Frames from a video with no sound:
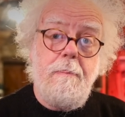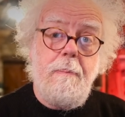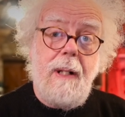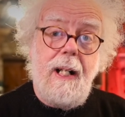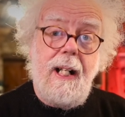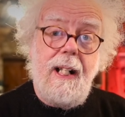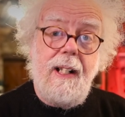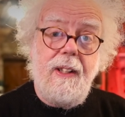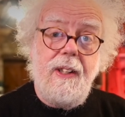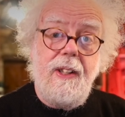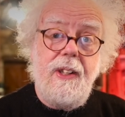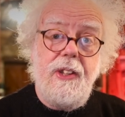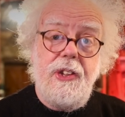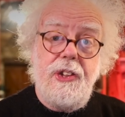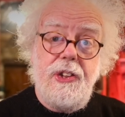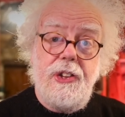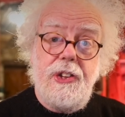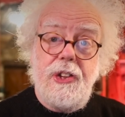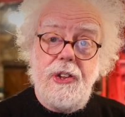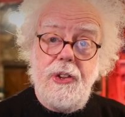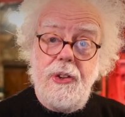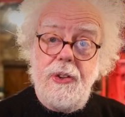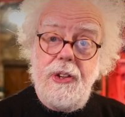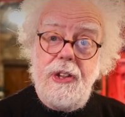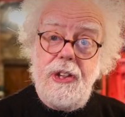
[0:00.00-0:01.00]
pilots
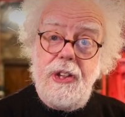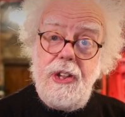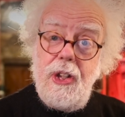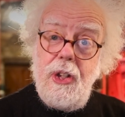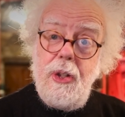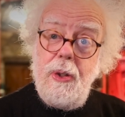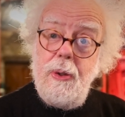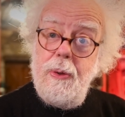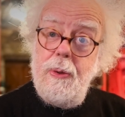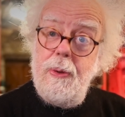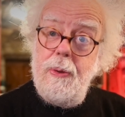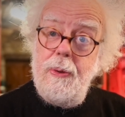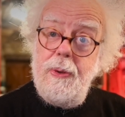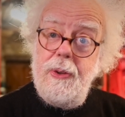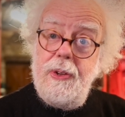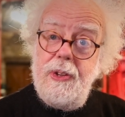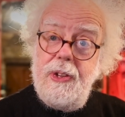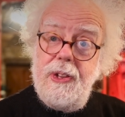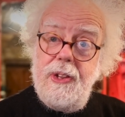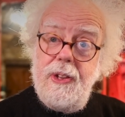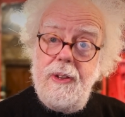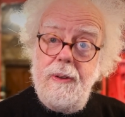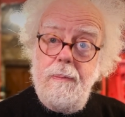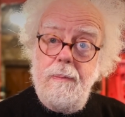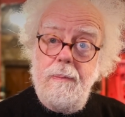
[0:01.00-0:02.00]
to
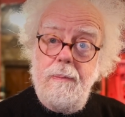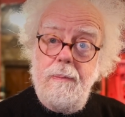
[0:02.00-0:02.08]
use.